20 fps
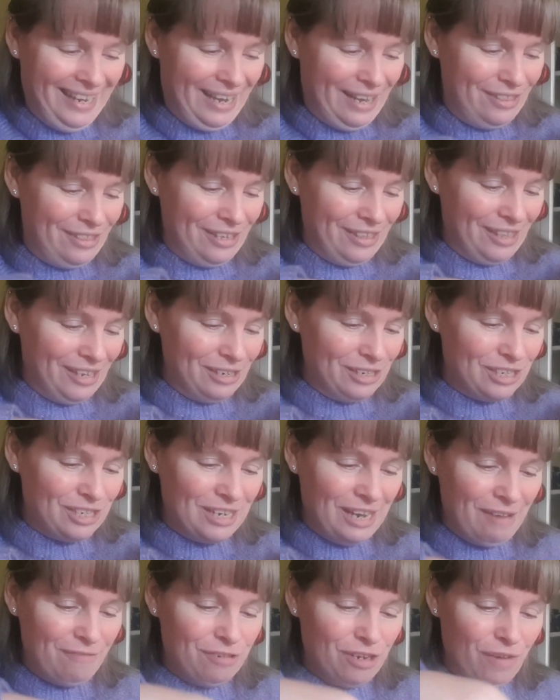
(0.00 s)
I think that's just
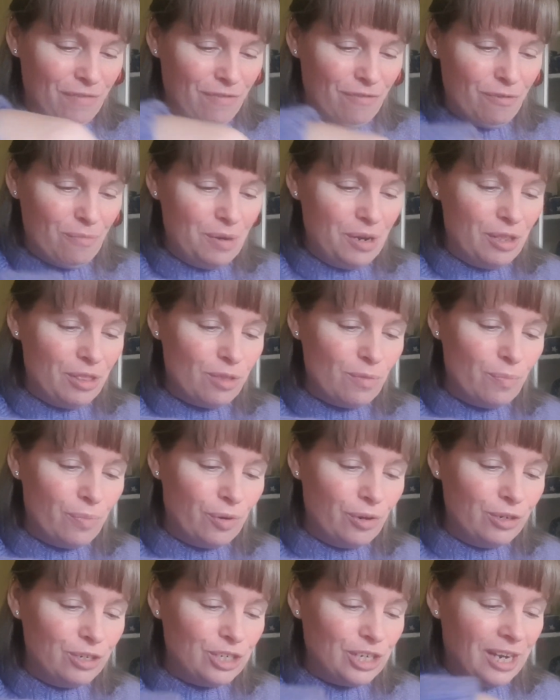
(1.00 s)
left over from another
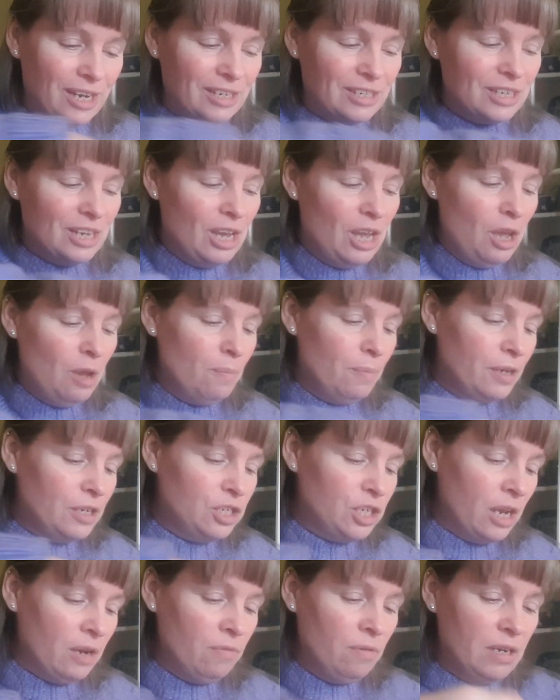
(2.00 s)
project. But
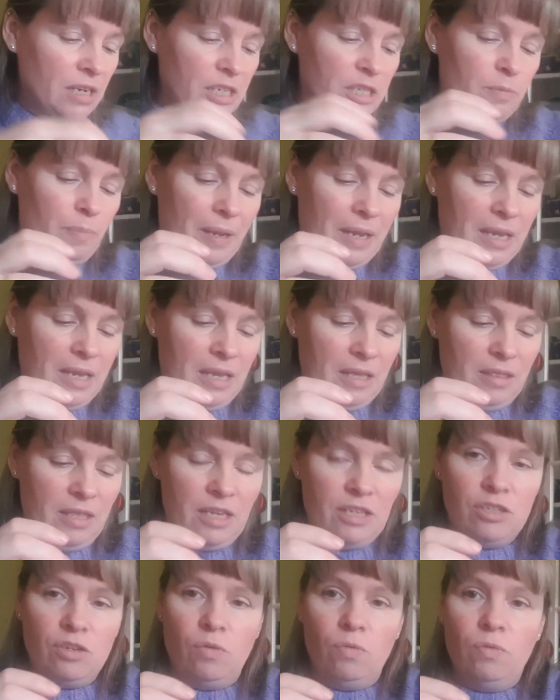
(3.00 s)
generally speaking,
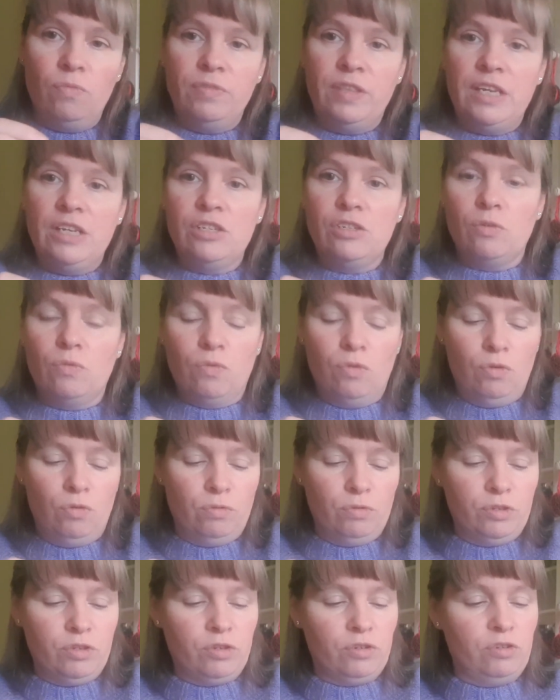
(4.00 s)
these are
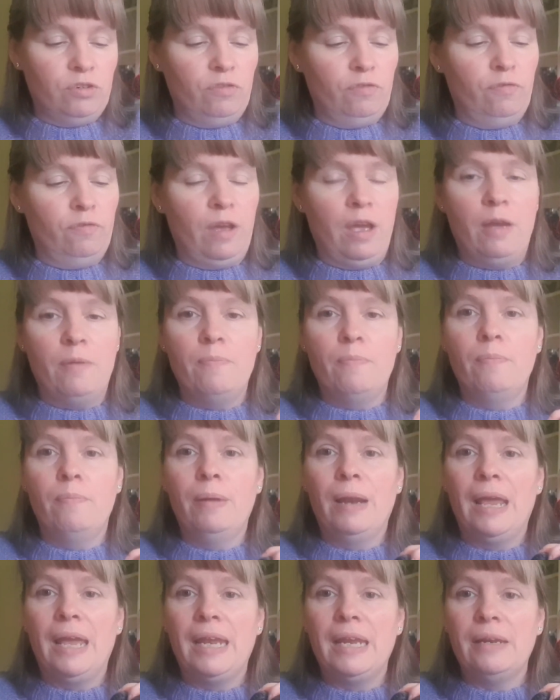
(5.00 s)
all sort of
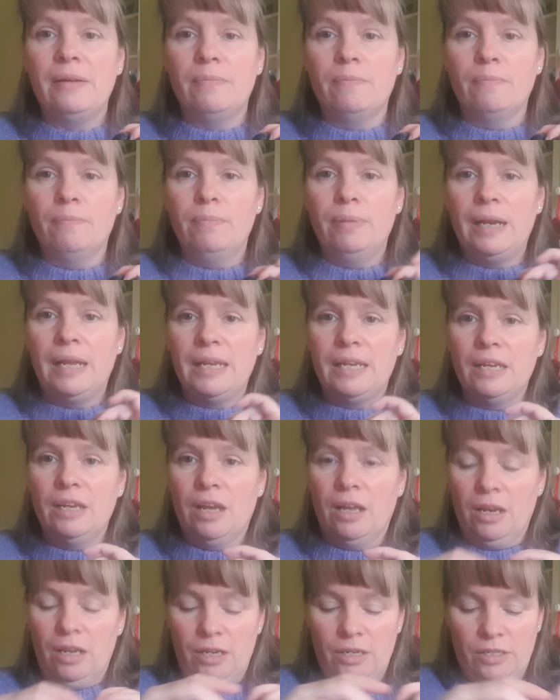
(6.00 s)
plain
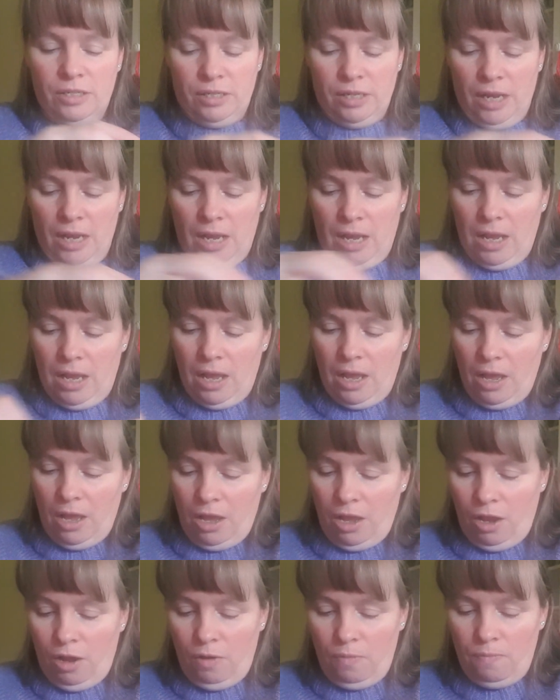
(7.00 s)
colours.
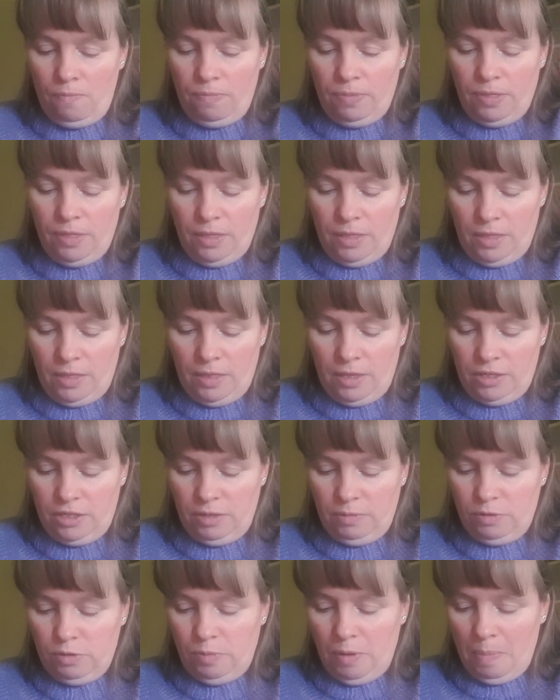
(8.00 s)
There
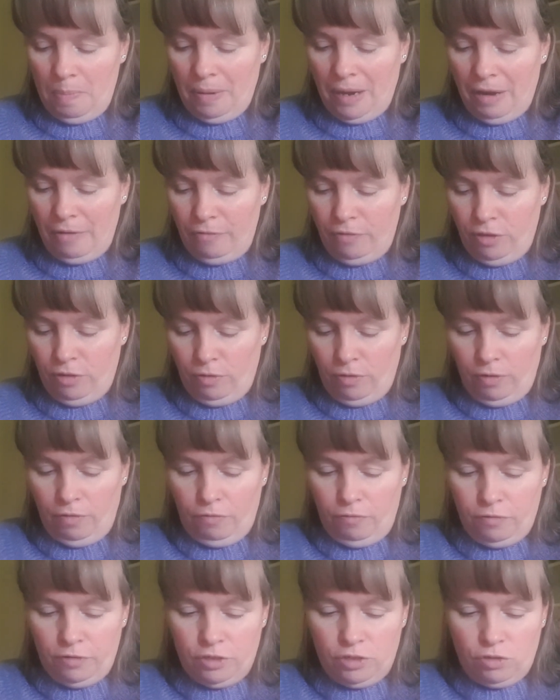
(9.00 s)
seems to be a plethora
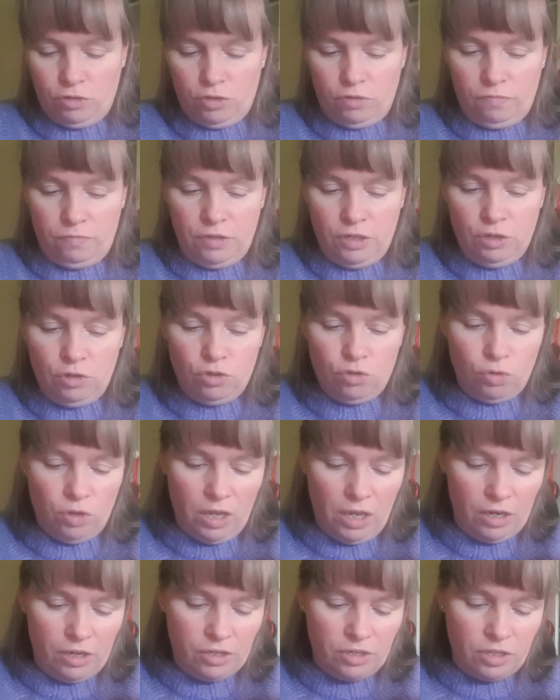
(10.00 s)
of sort of neutral
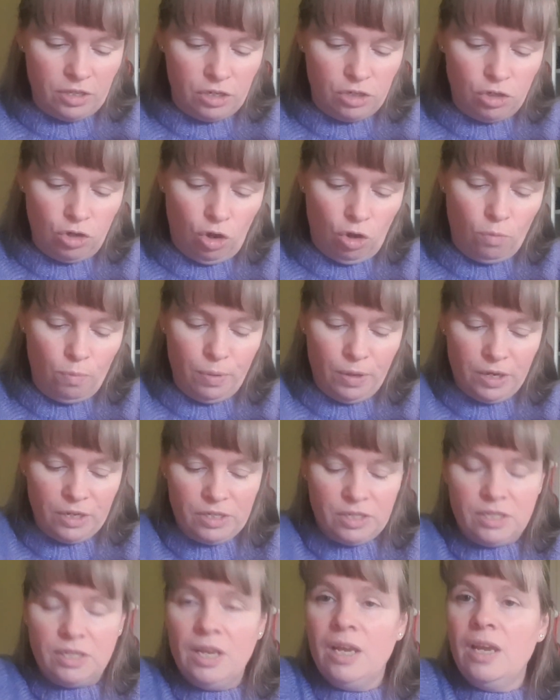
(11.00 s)
colours at the top
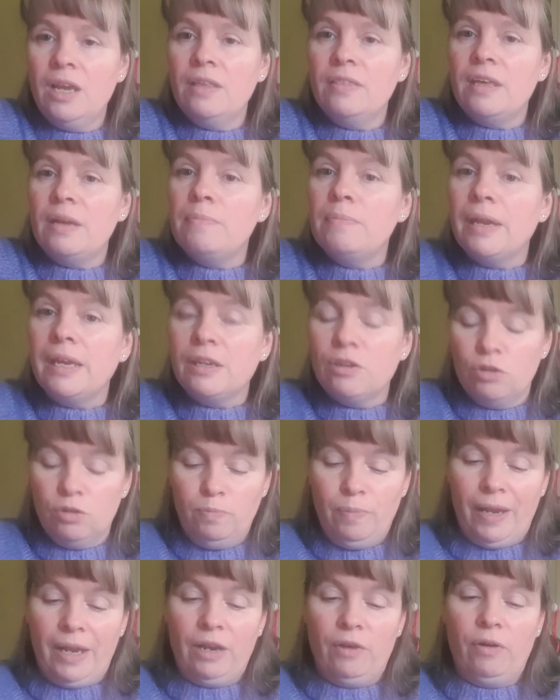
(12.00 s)
because they make
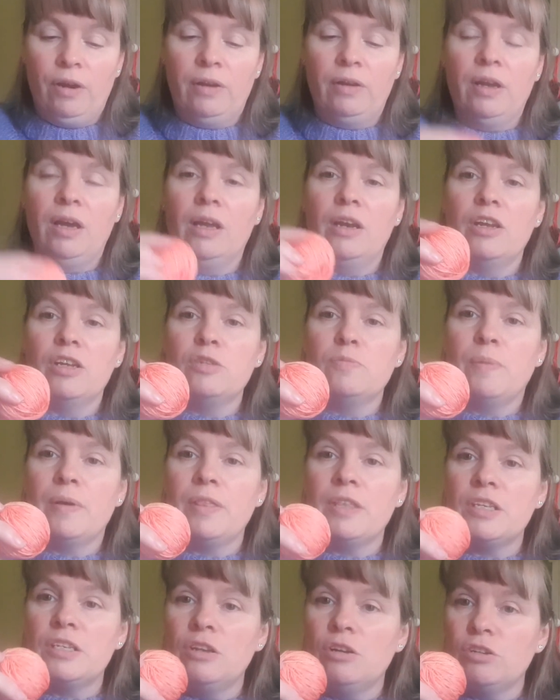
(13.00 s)
good background colours, but
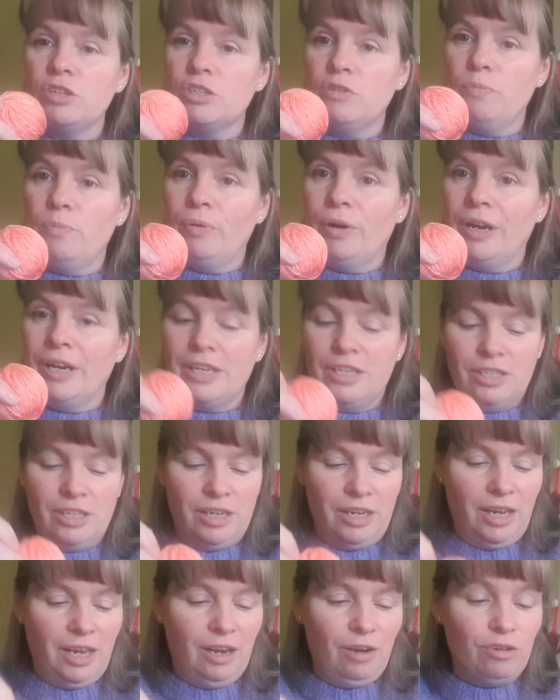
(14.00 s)
there's lots of brights
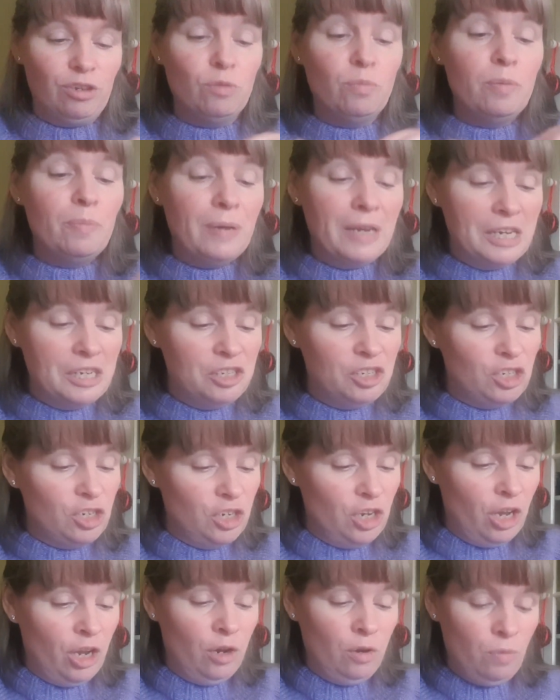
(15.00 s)
in here. You'll be pleased to
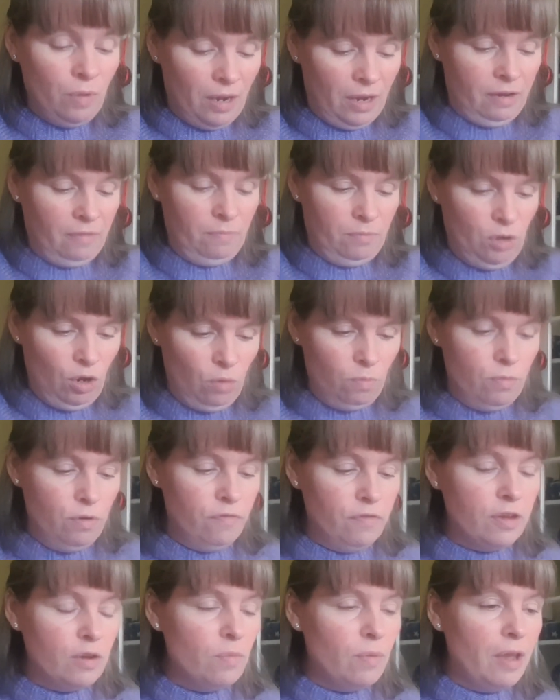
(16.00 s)
know I'm not
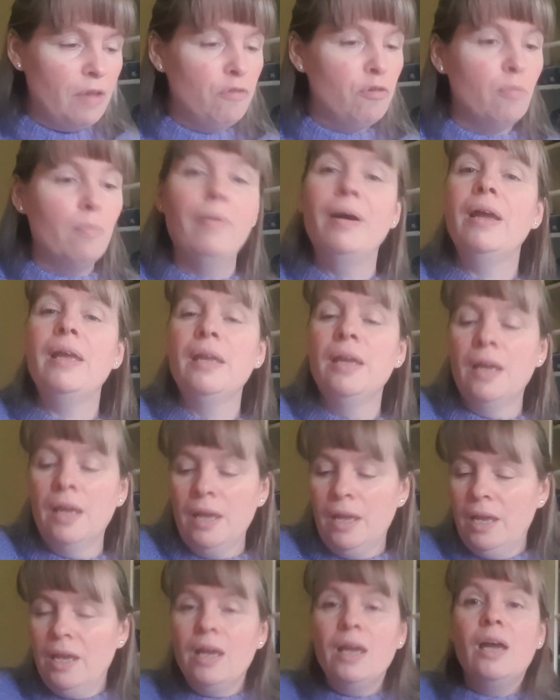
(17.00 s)
moving away from my
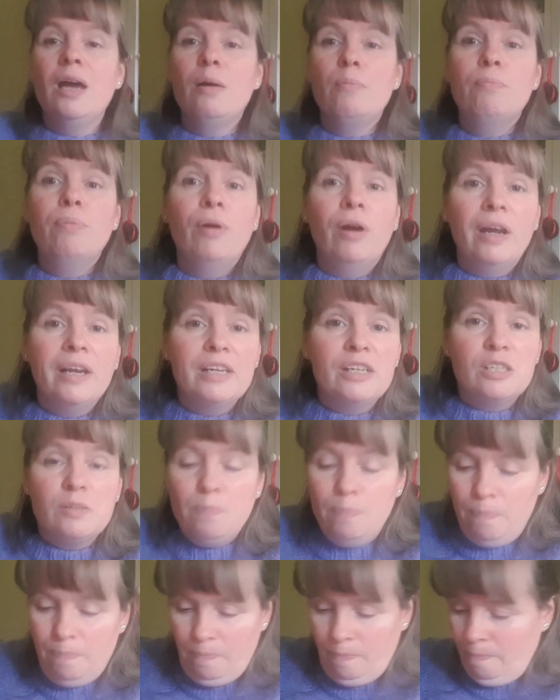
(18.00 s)

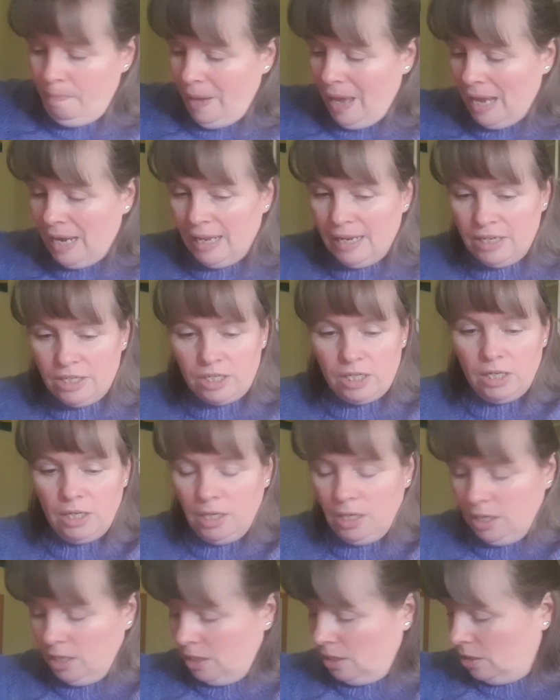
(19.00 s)
brights palette.
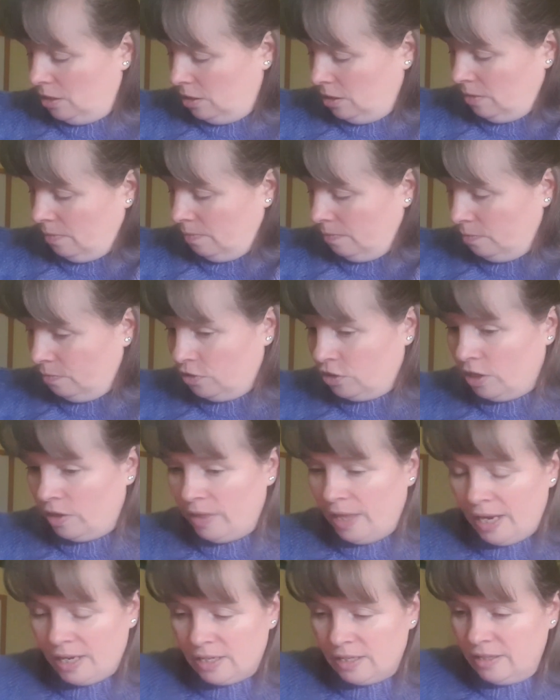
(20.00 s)
So
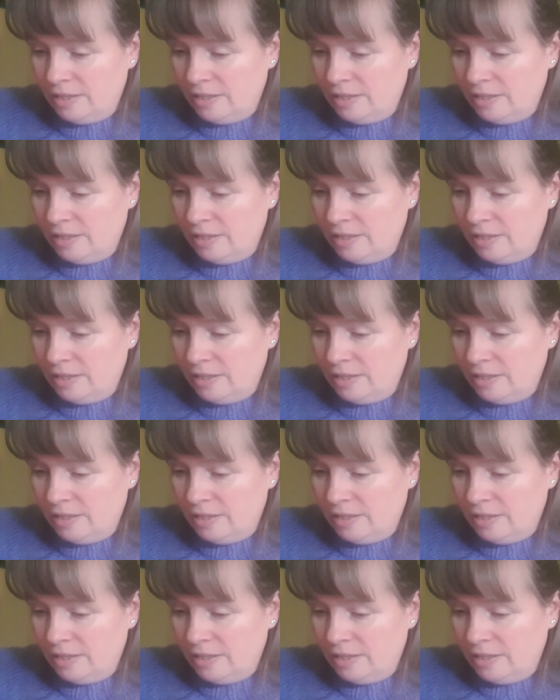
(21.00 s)
that's